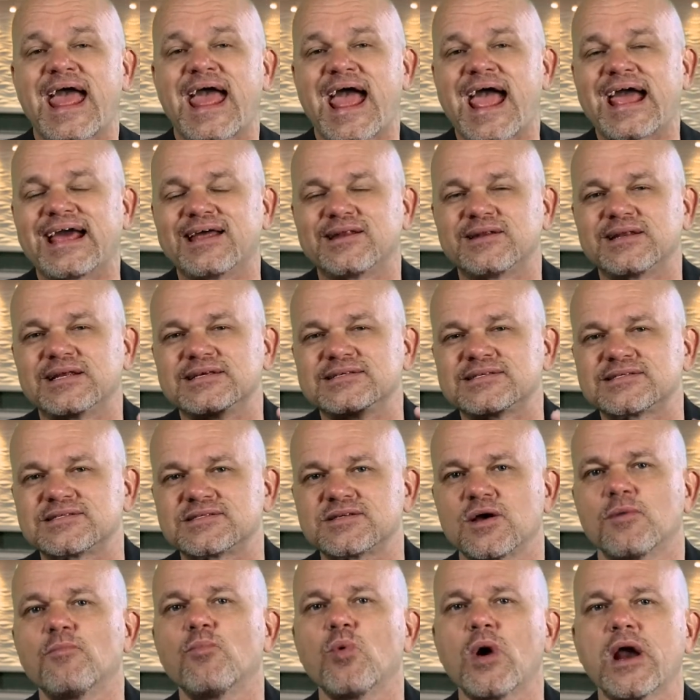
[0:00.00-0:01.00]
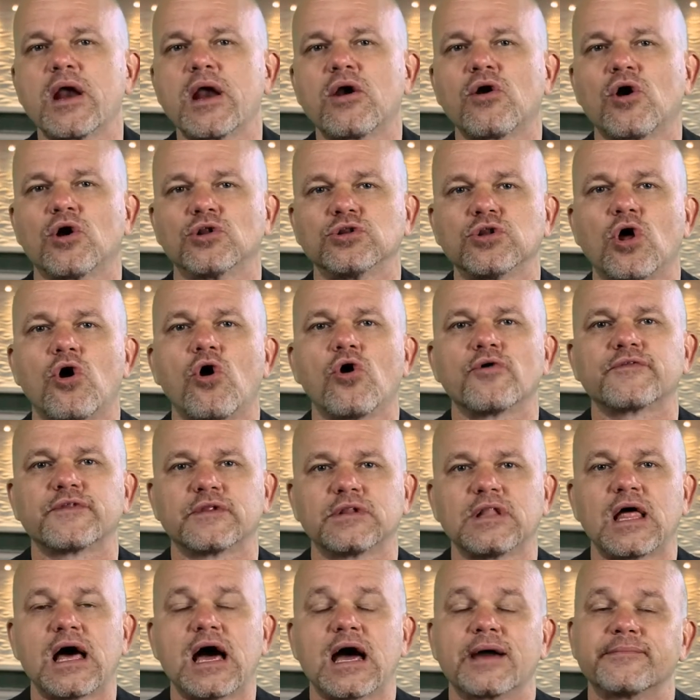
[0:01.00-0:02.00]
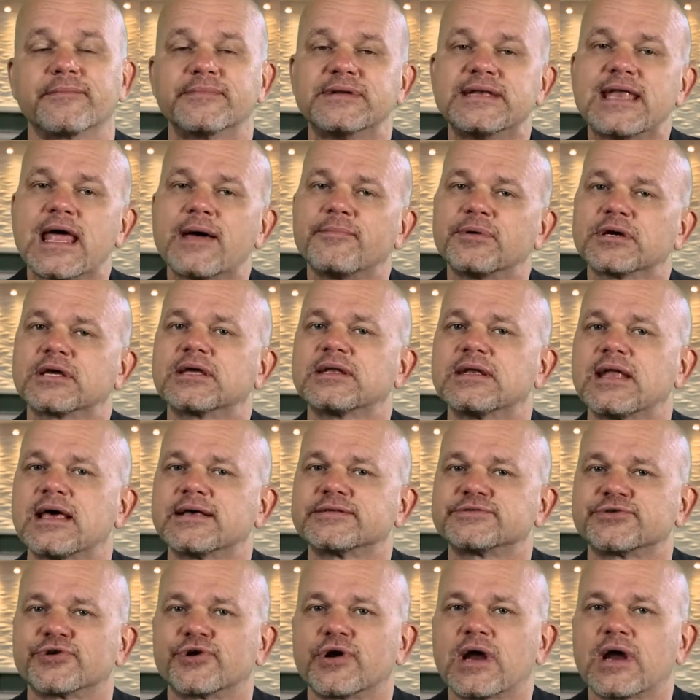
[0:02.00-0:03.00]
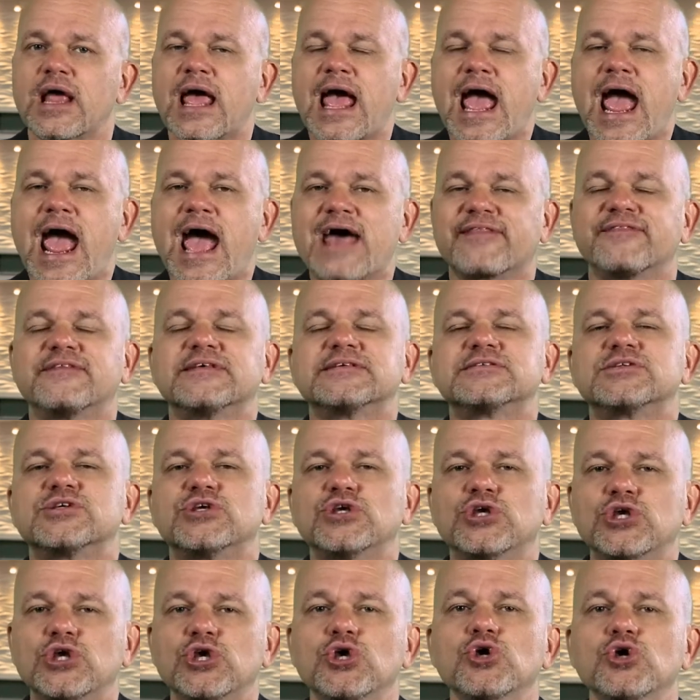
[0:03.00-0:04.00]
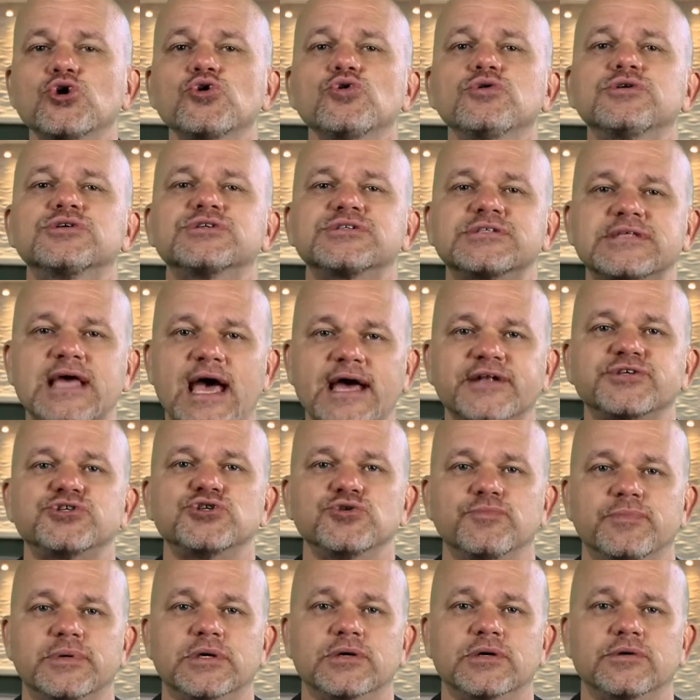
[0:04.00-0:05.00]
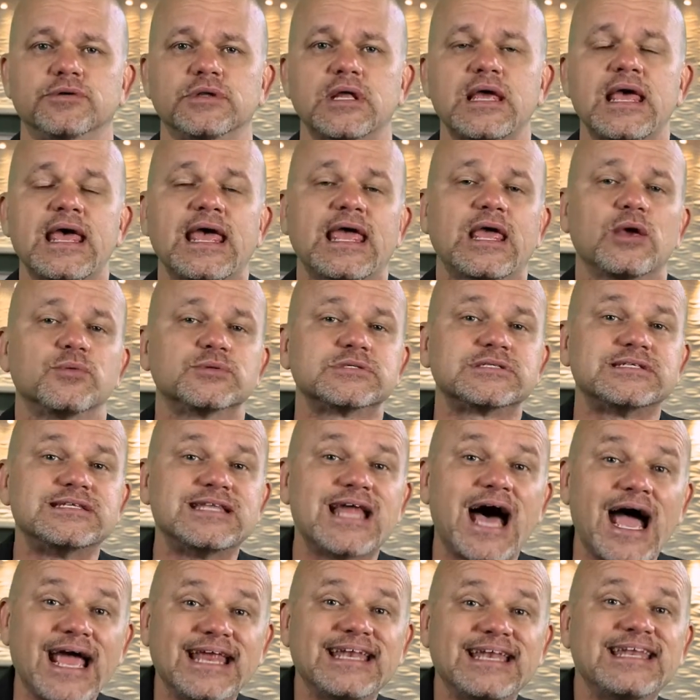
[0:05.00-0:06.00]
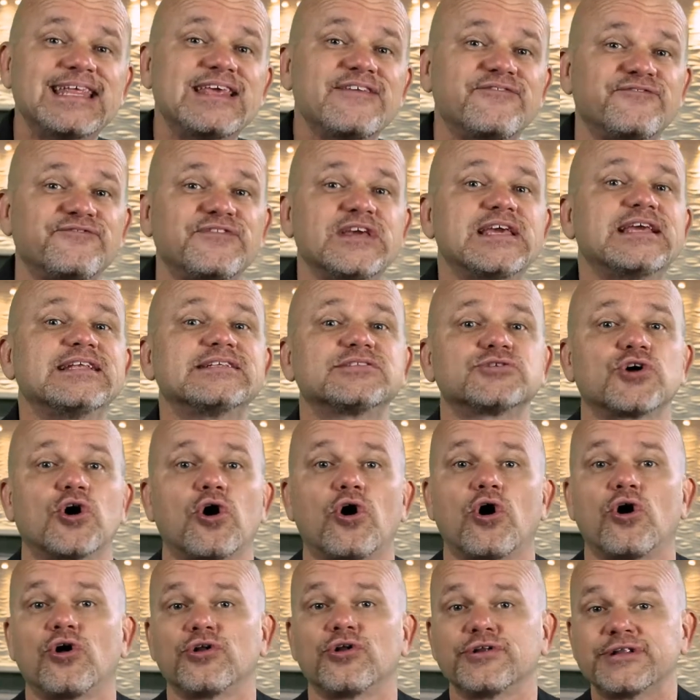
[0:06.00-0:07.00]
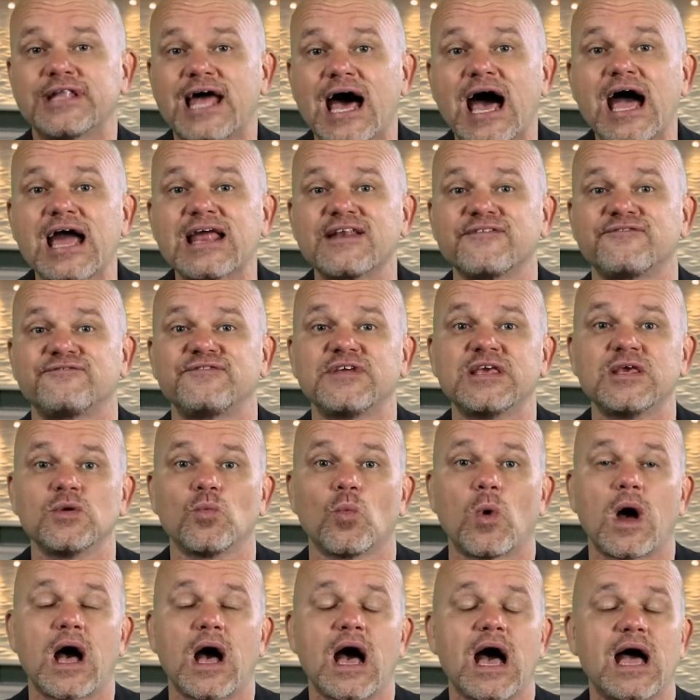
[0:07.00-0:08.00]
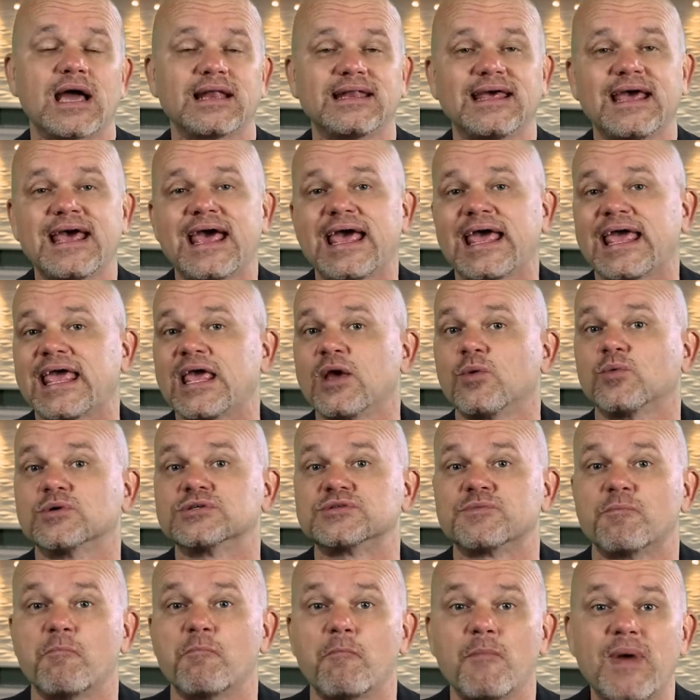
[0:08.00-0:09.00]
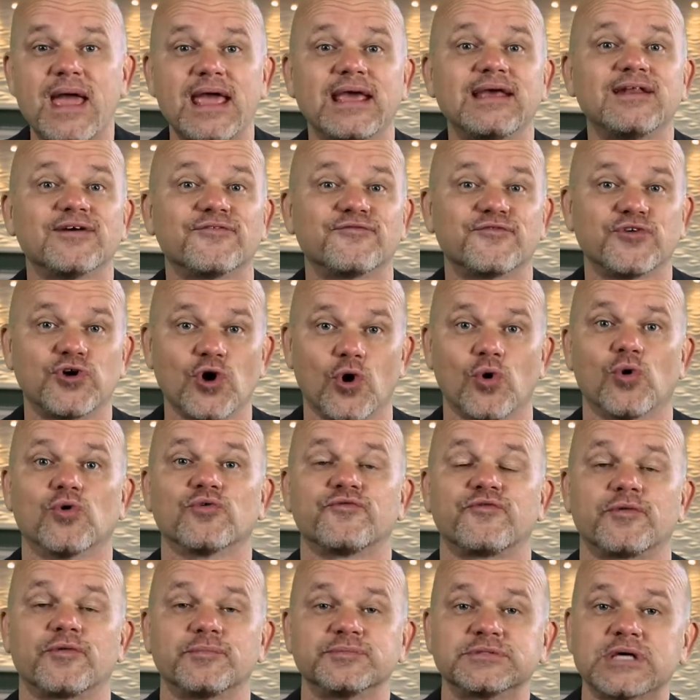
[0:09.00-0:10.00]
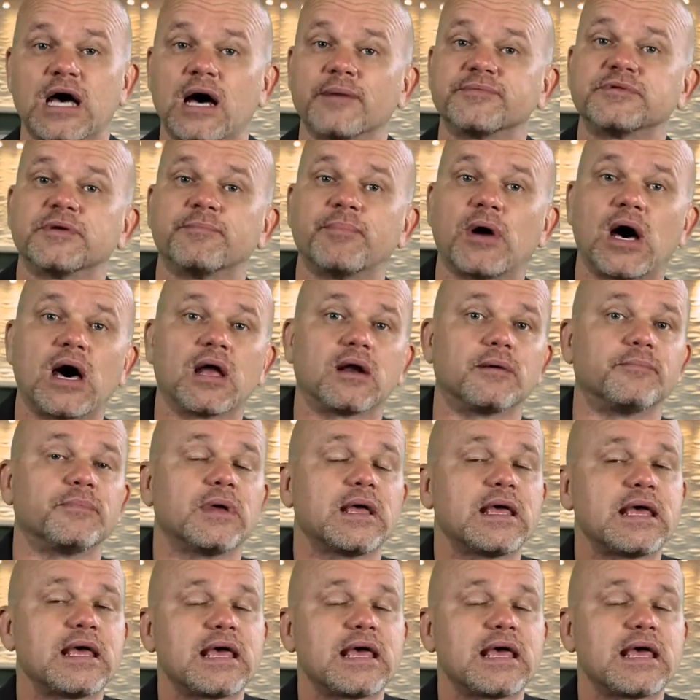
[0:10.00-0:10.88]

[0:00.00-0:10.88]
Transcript: And somewhere along the line, Nebuchadnezzar had this huge statue built. It was 90 feet tall, 9 feet wide. It was made of gold from top to bottom.